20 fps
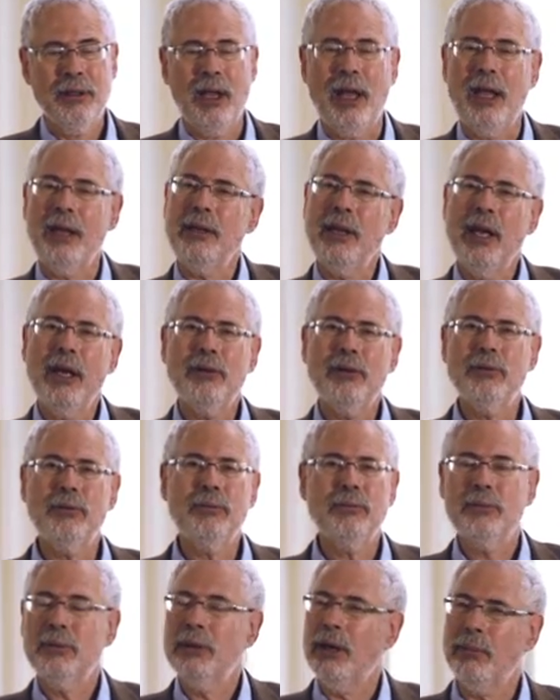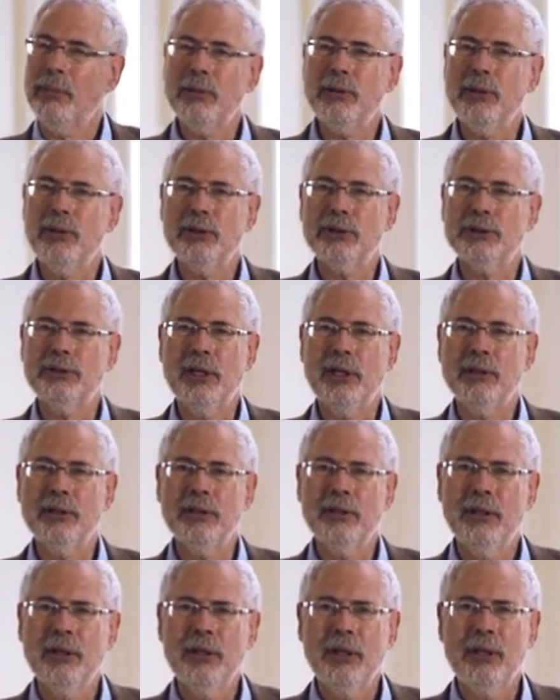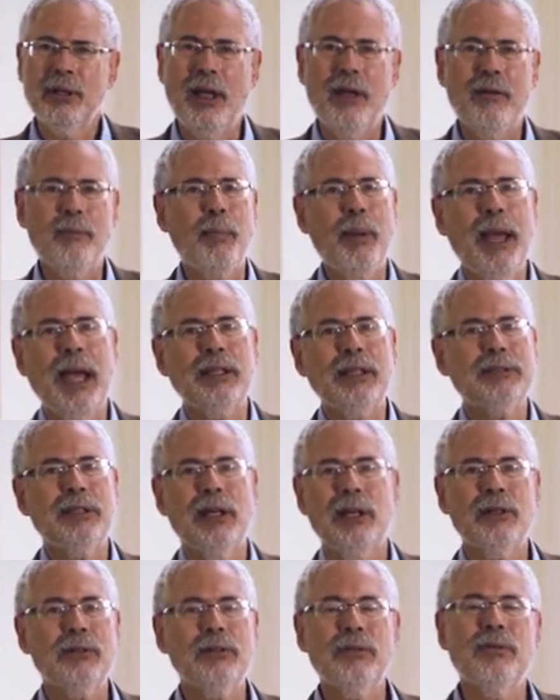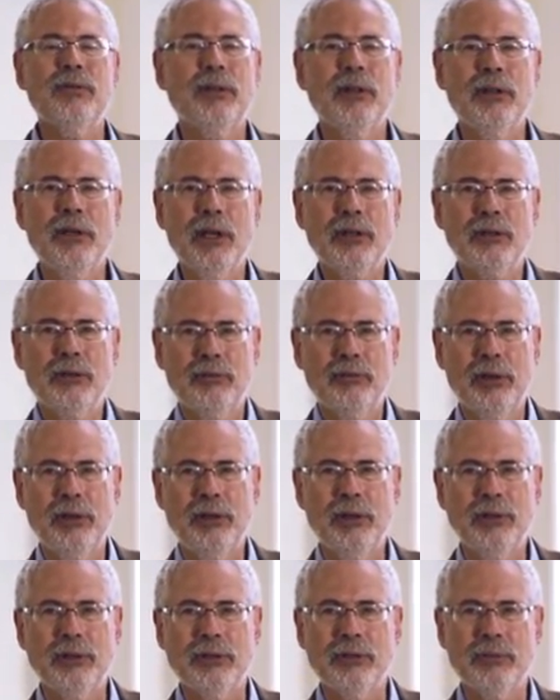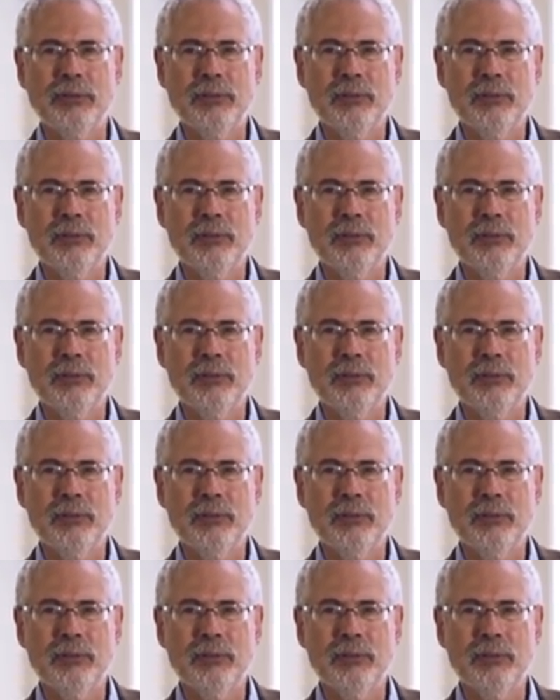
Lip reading: And now, a couple of years later, they have backlogs for the next 3 years.